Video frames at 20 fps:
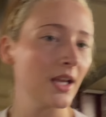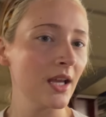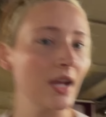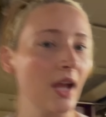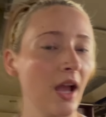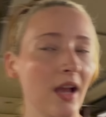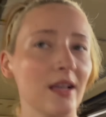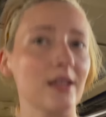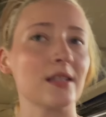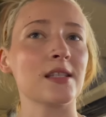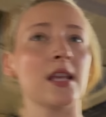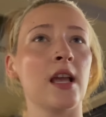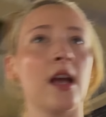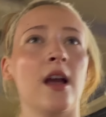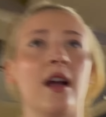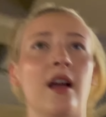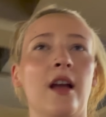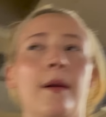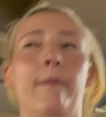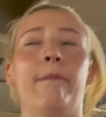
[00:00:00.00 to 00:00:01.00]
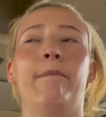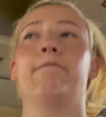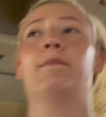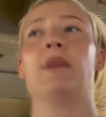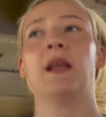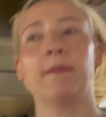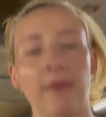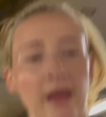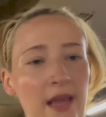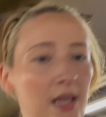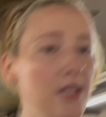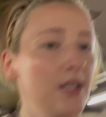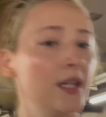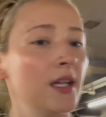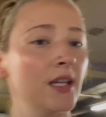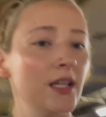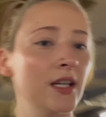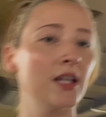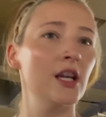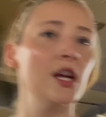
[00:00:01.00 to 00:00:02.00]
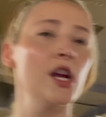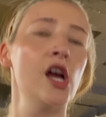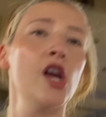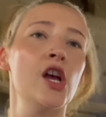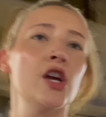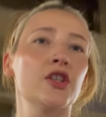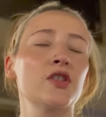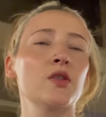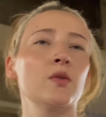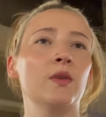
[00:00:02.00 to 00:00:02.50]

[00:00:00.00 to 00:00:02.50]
has been made. So